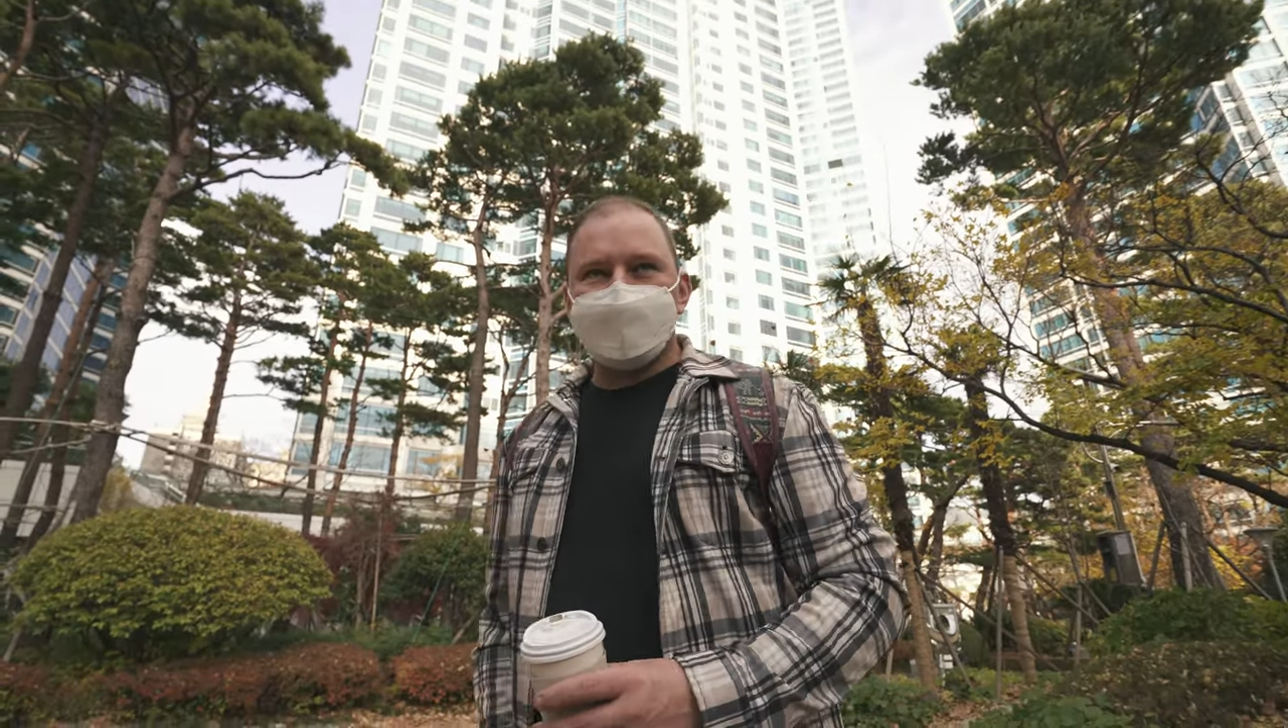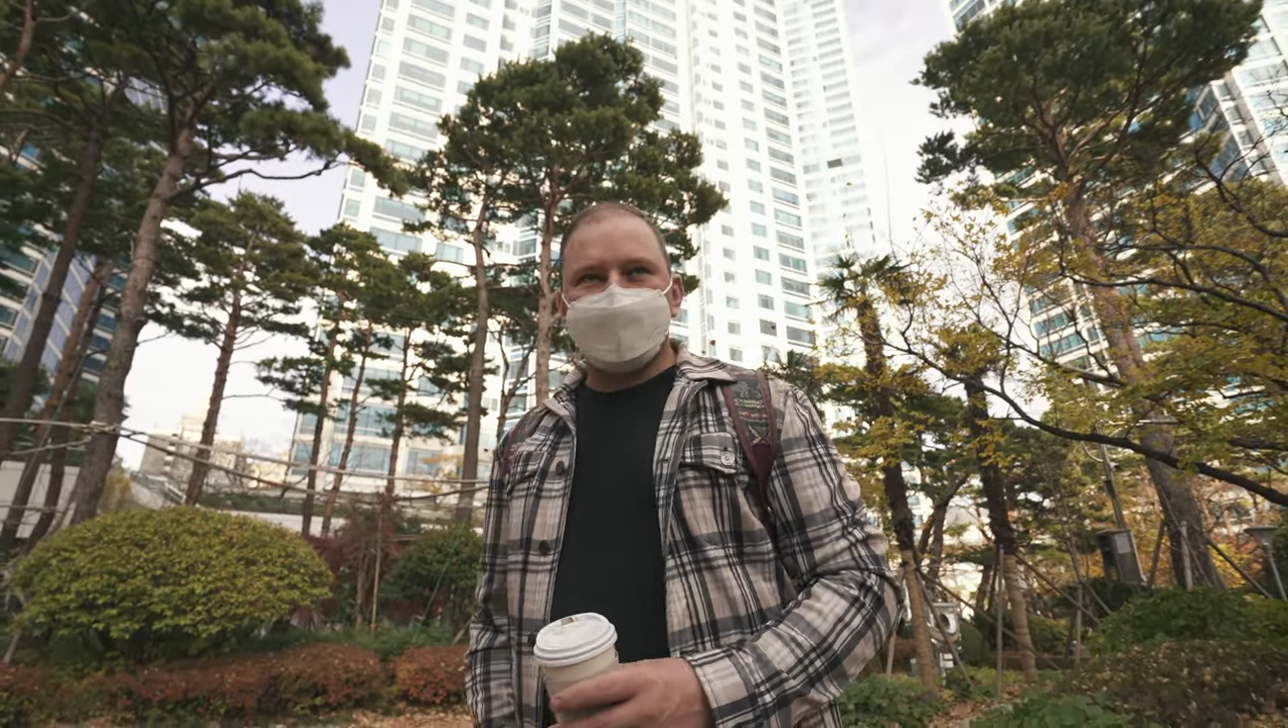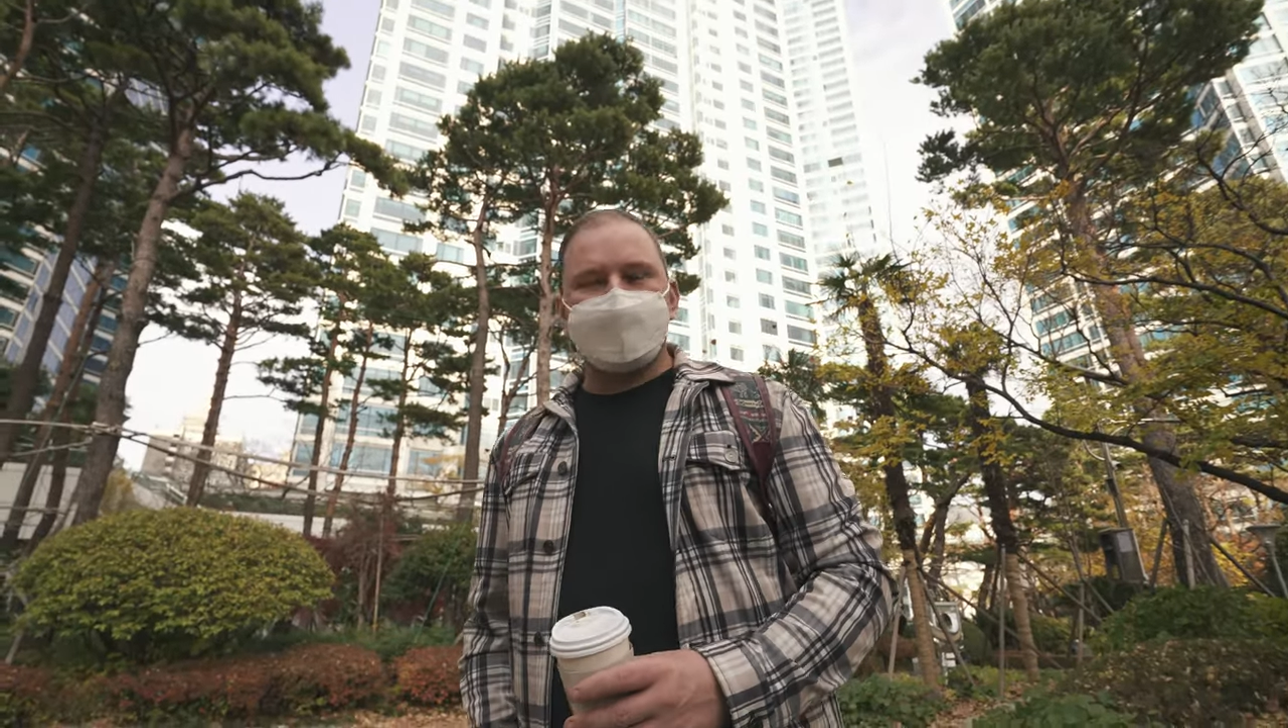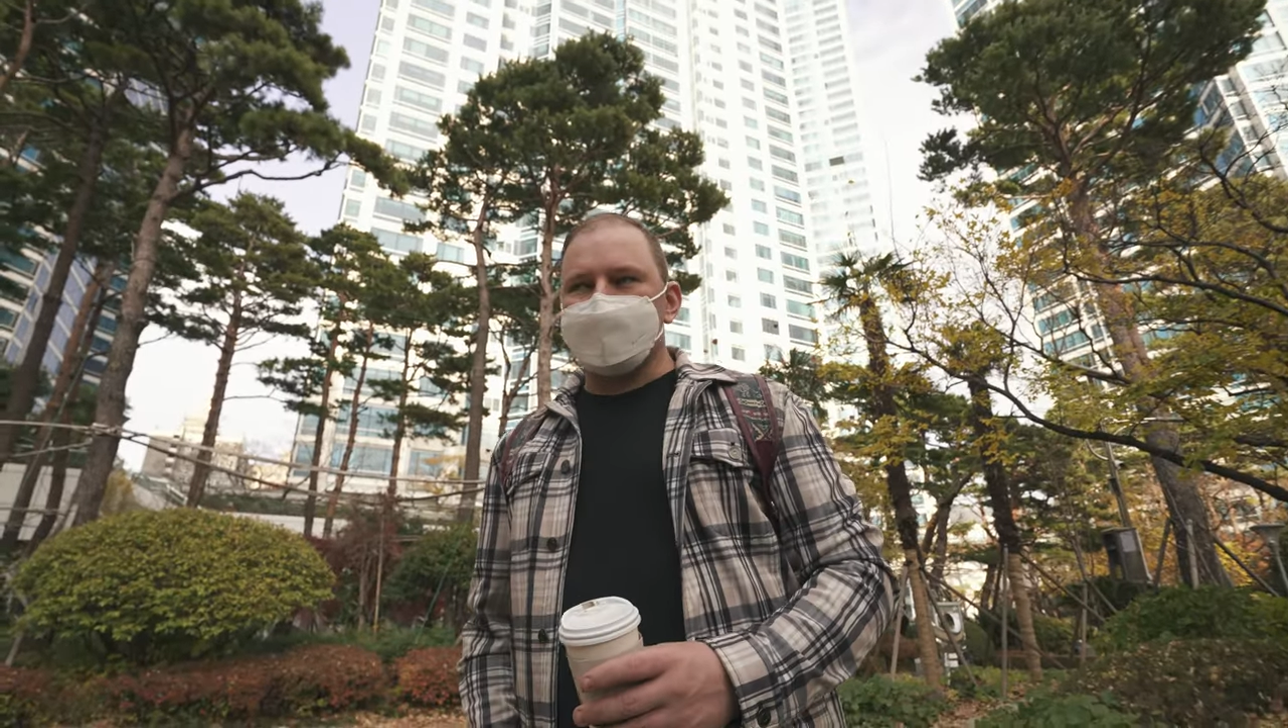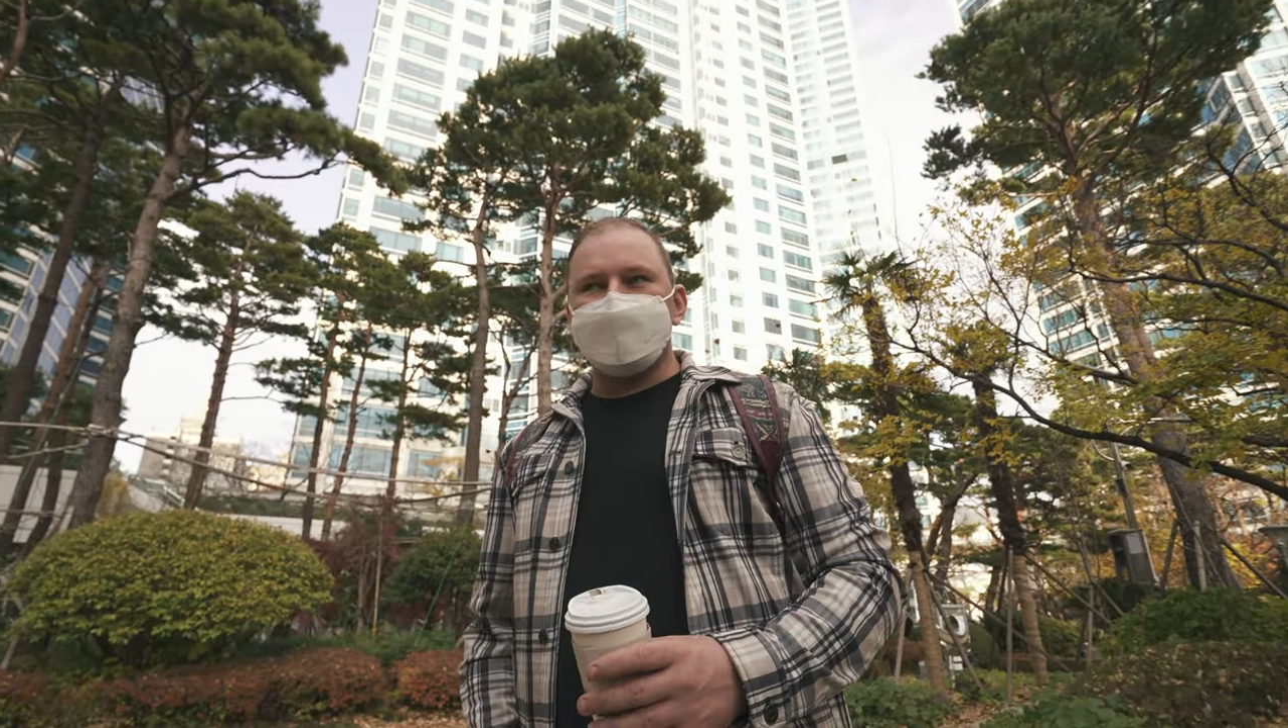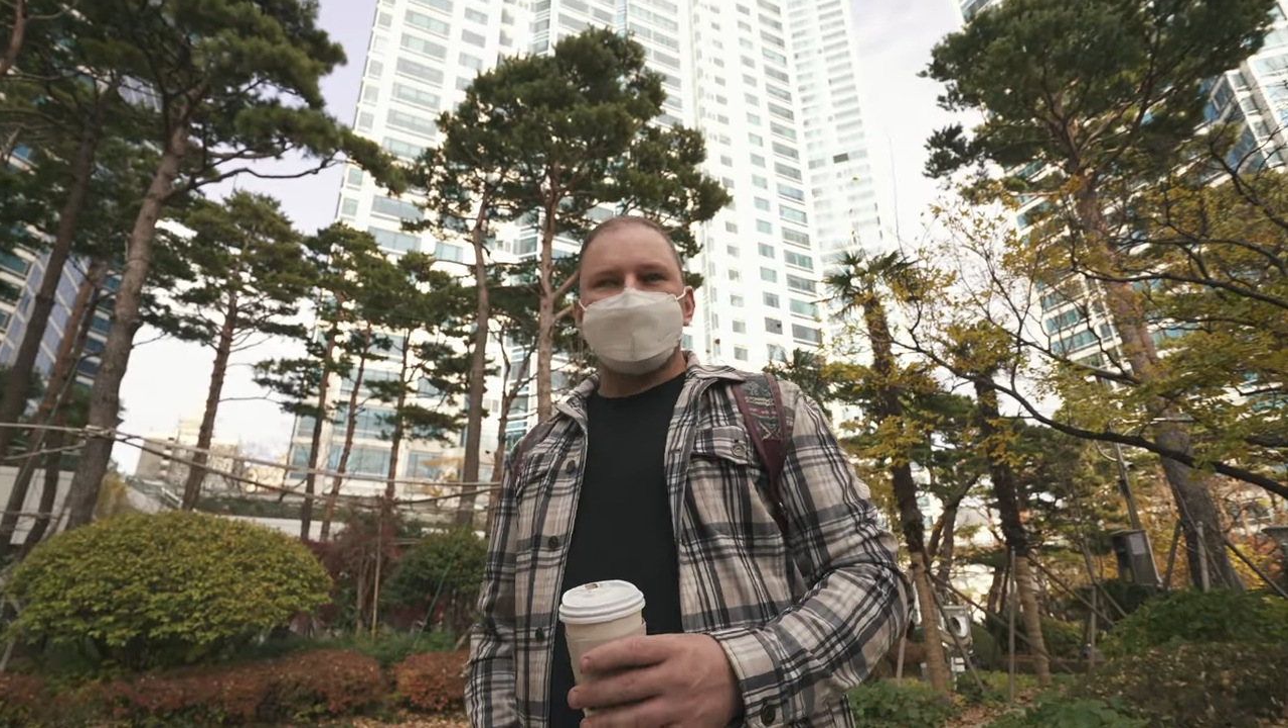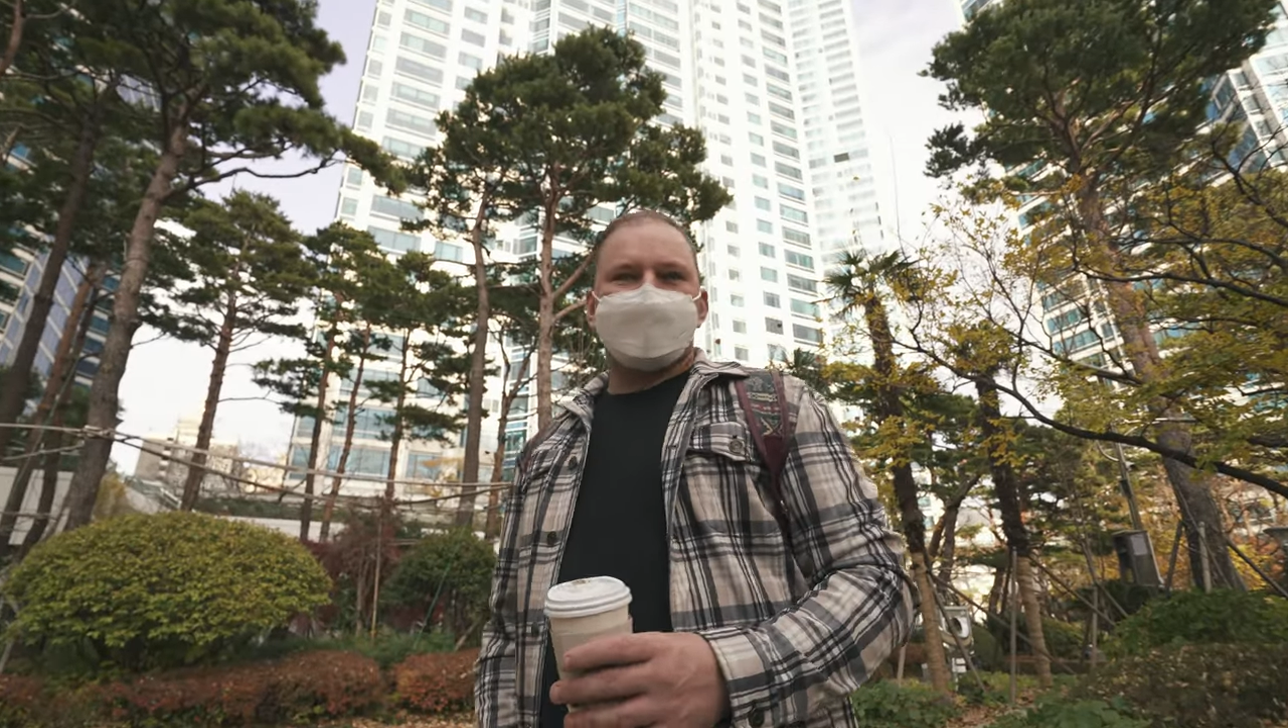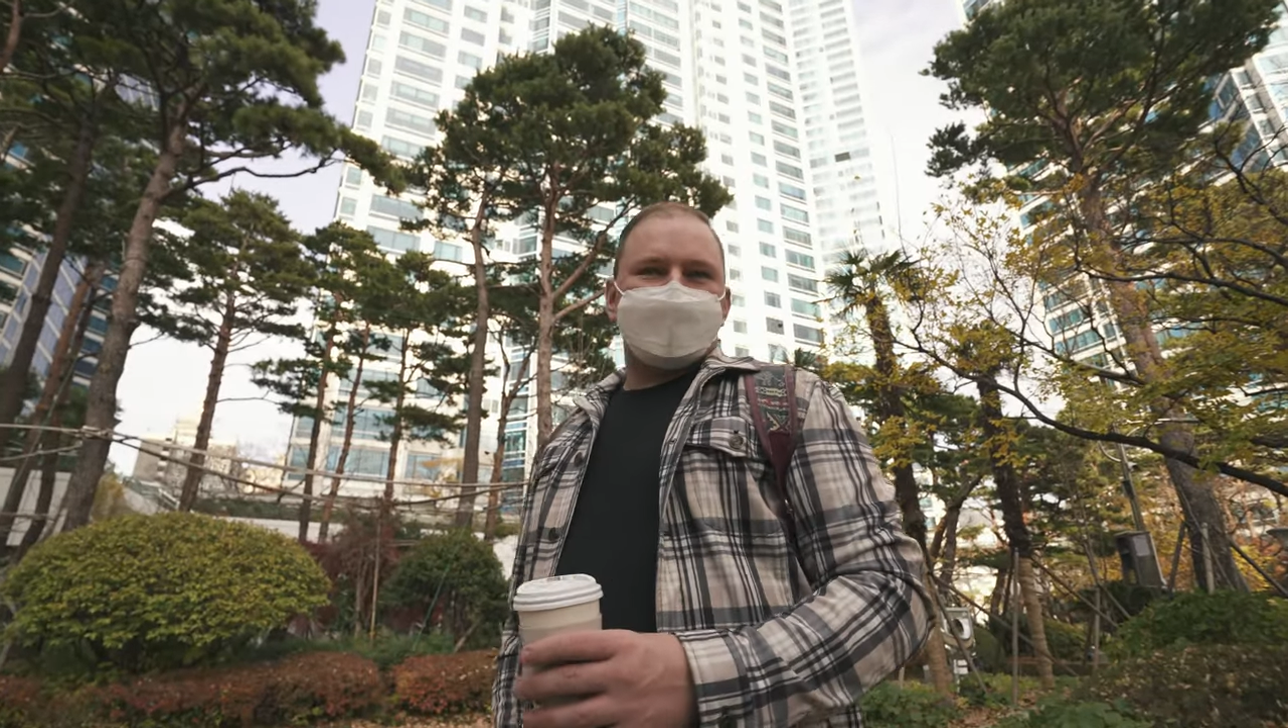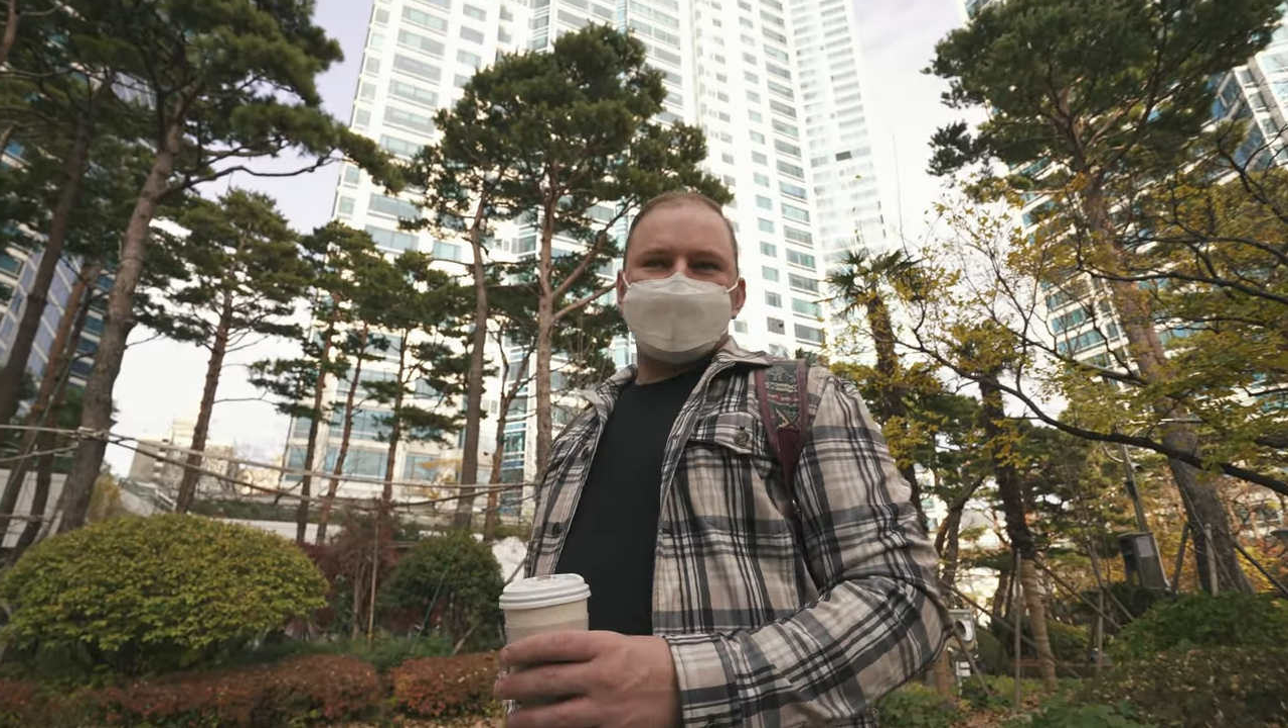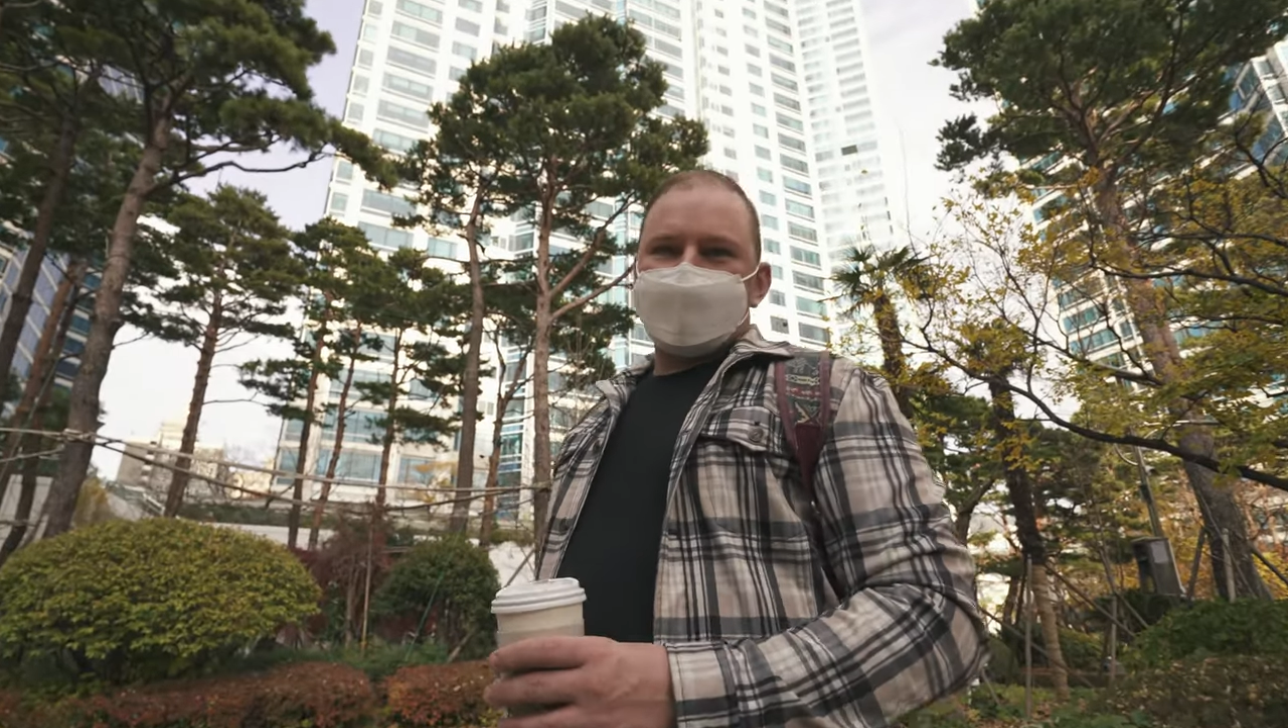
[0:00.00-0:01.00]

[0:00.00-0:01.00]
never gonna leave.